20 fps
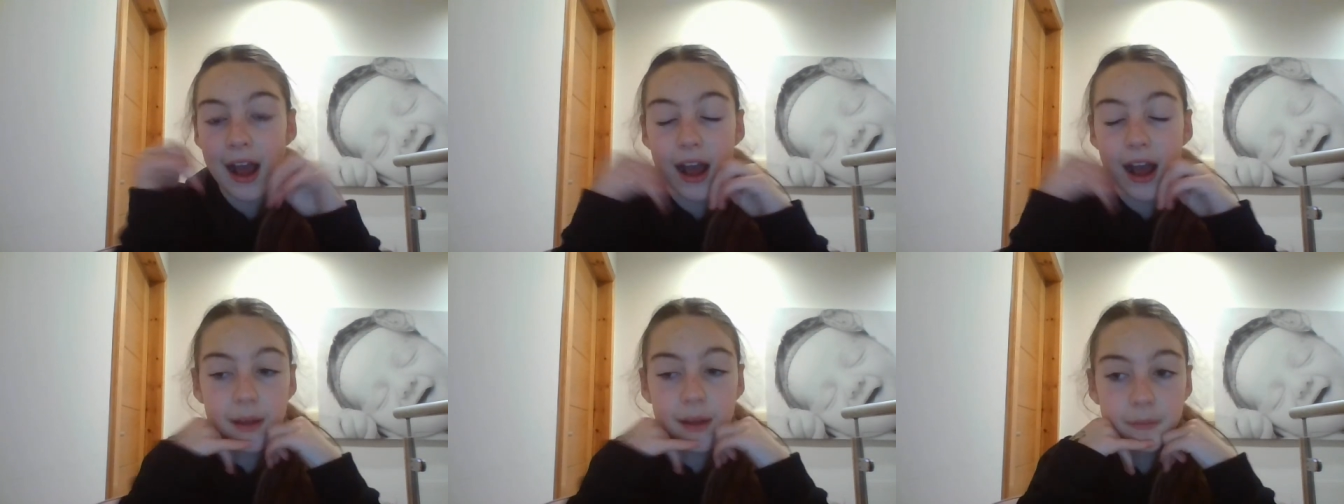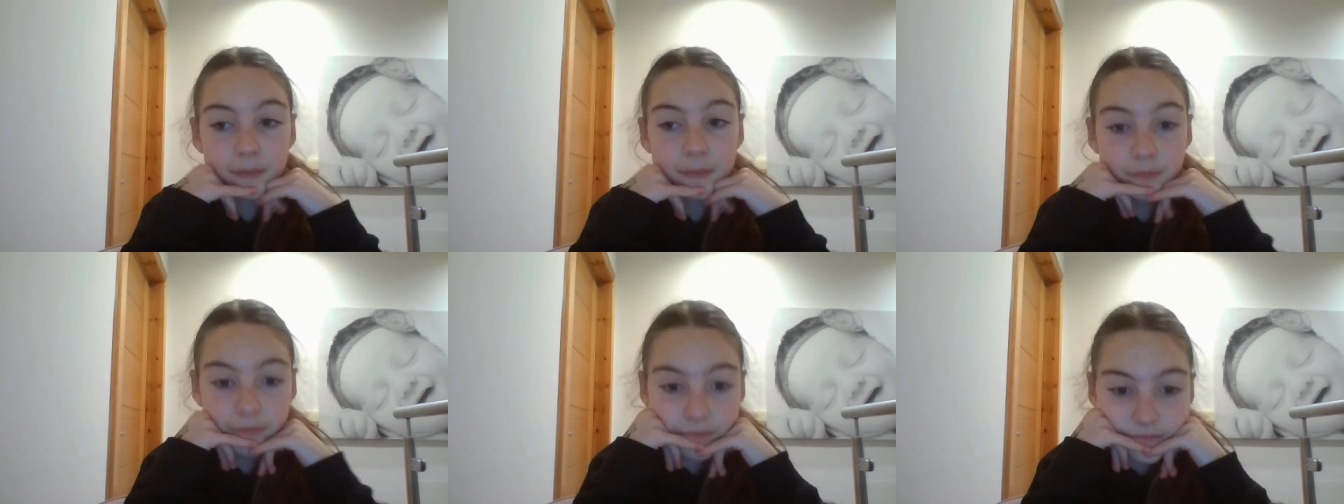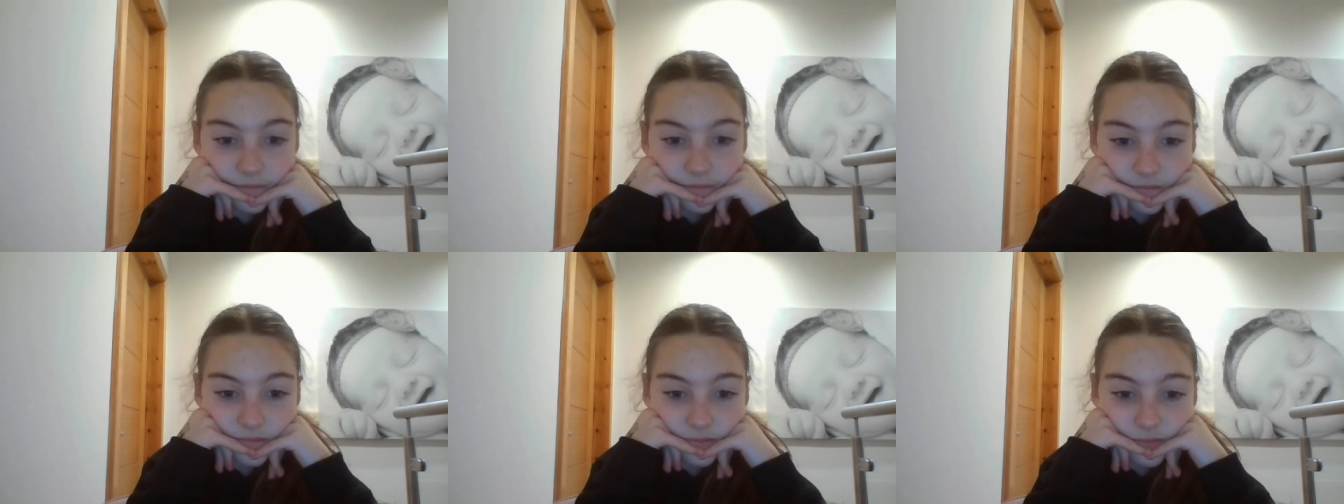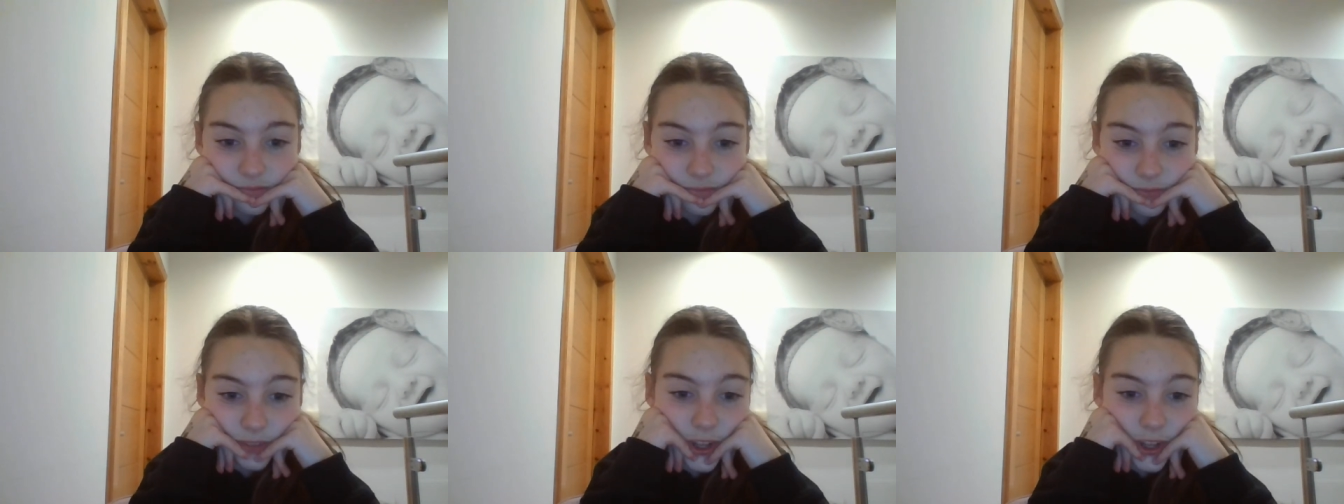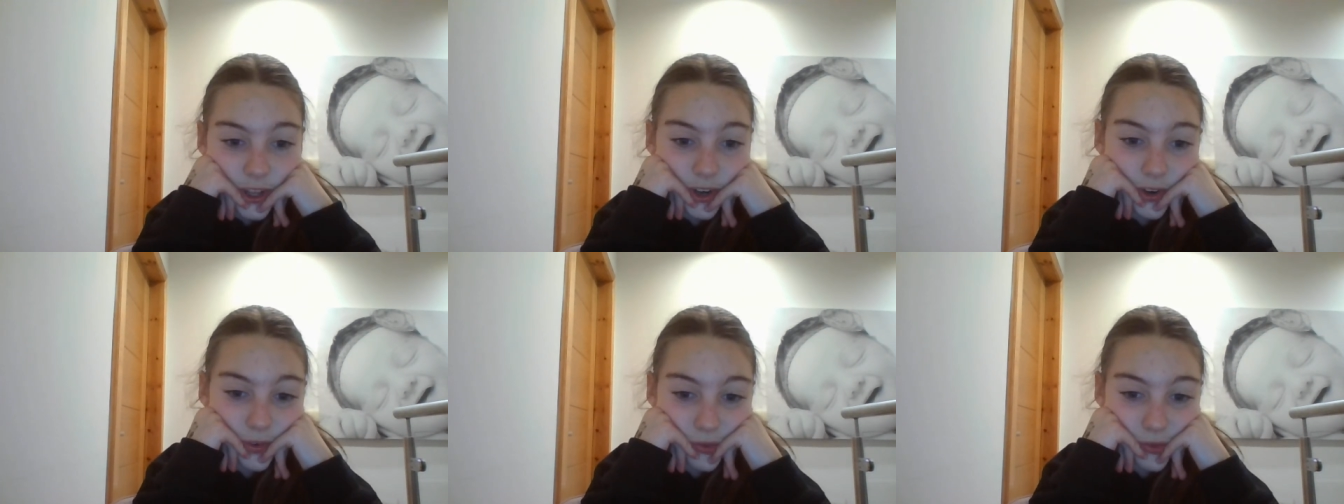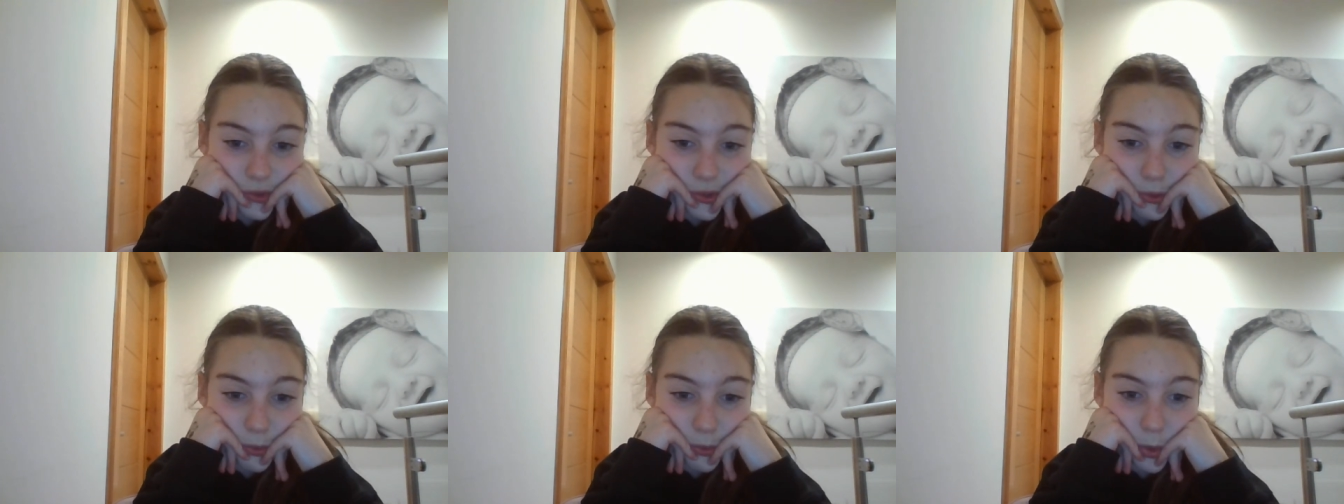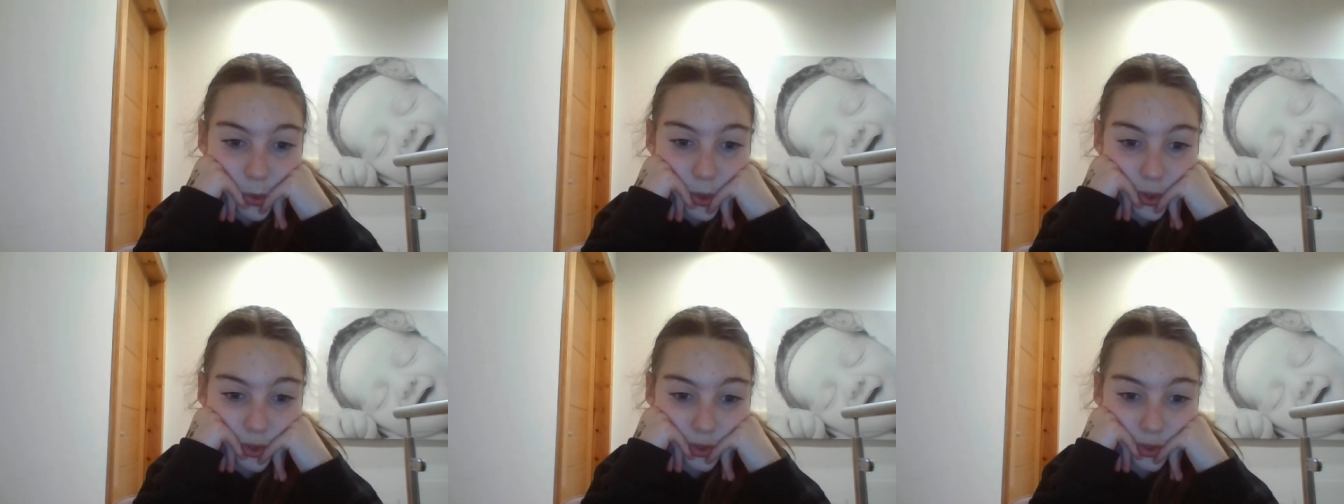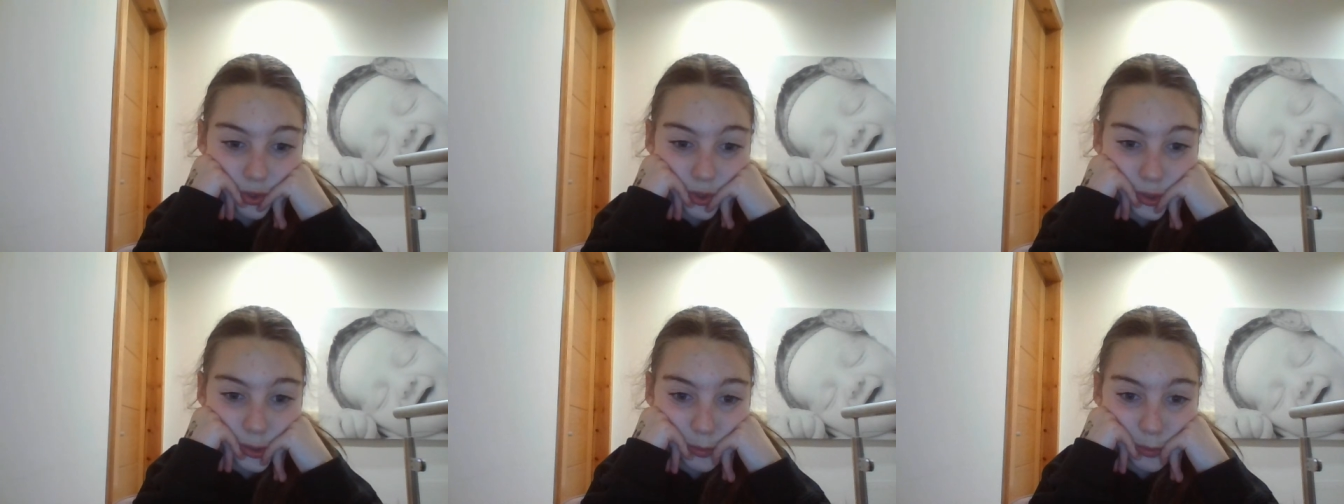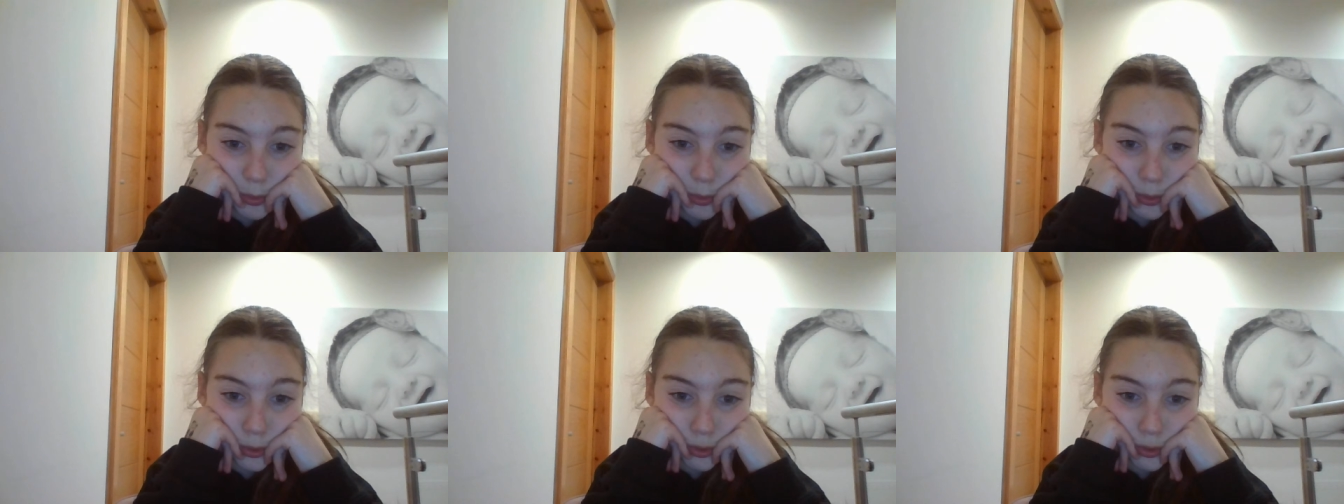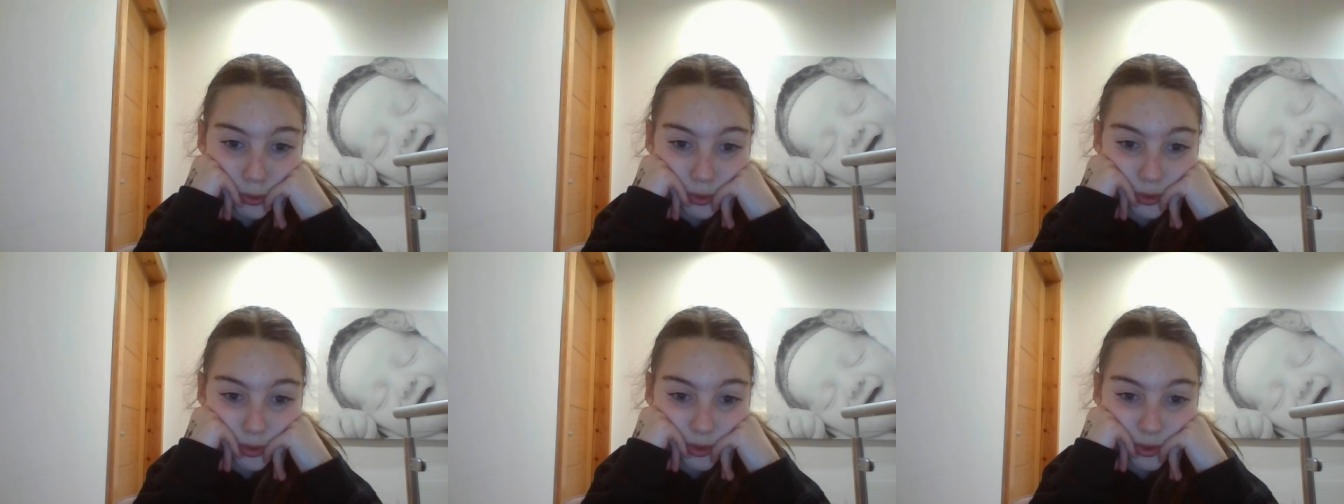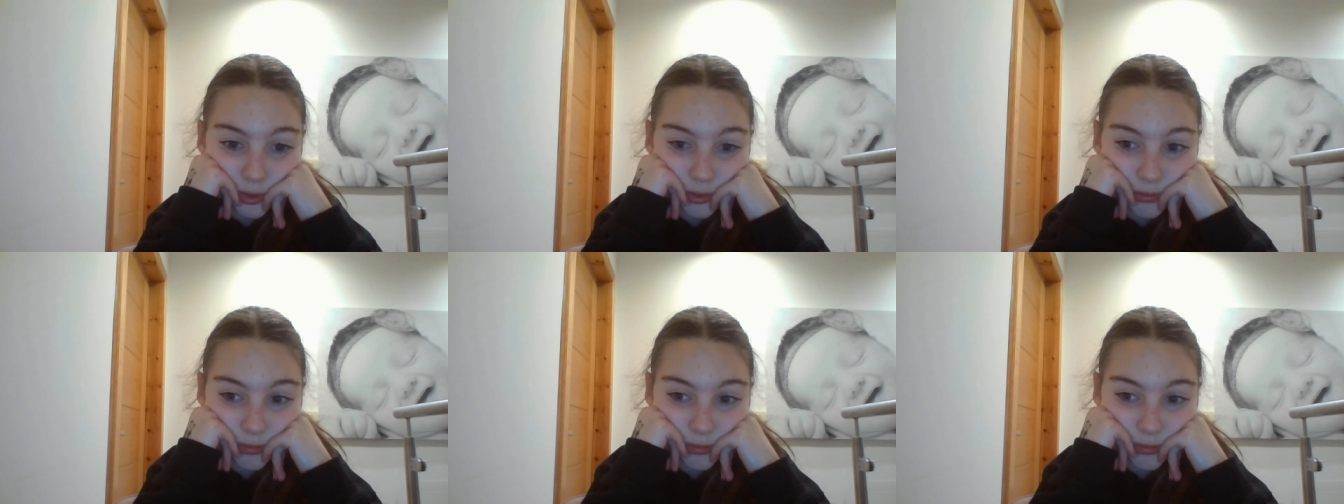Um, and if you want, I'll post.